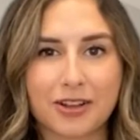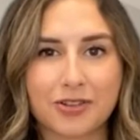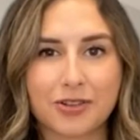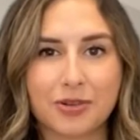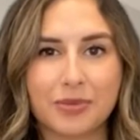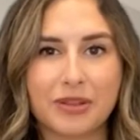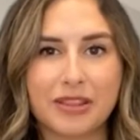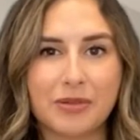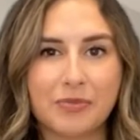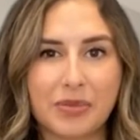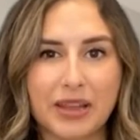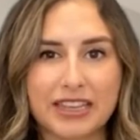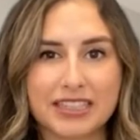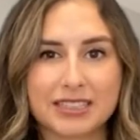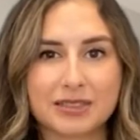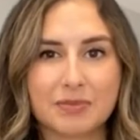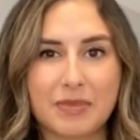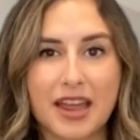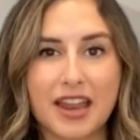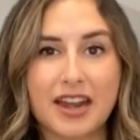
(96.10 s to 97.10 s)
room in the
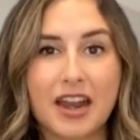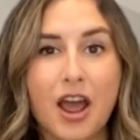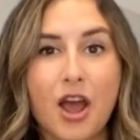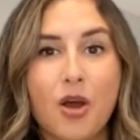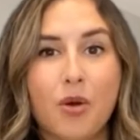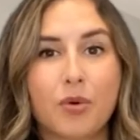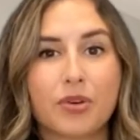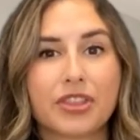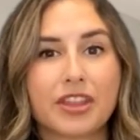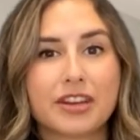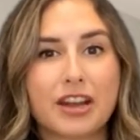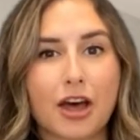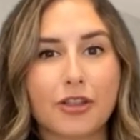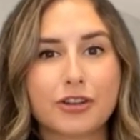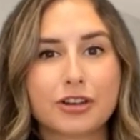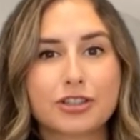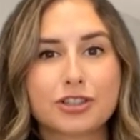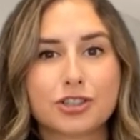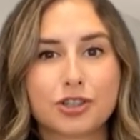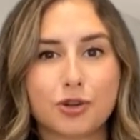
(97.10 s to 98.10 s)
basement with
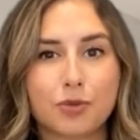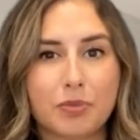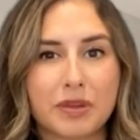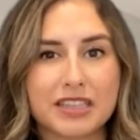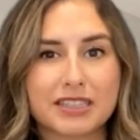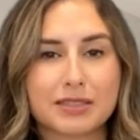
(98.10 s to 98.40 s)
another 2-piece